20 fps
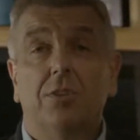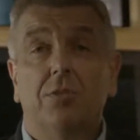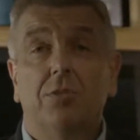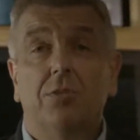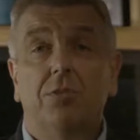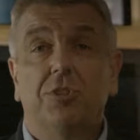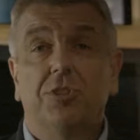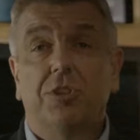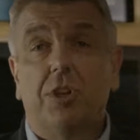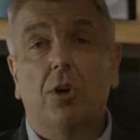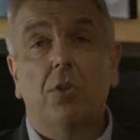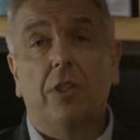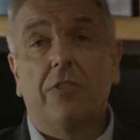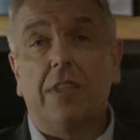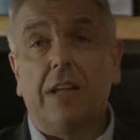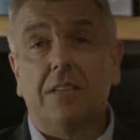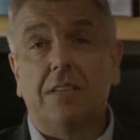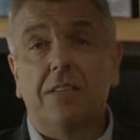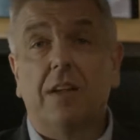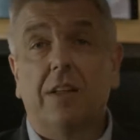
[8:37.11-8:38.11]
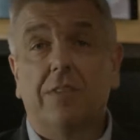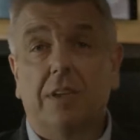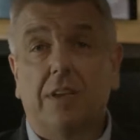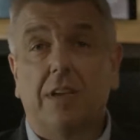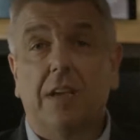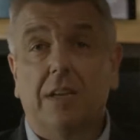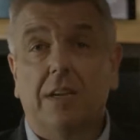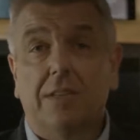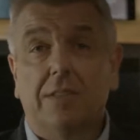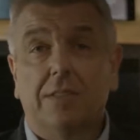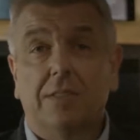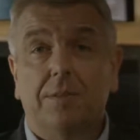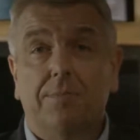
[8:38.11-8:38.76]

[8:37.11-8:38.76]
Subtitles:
show that that's not the case.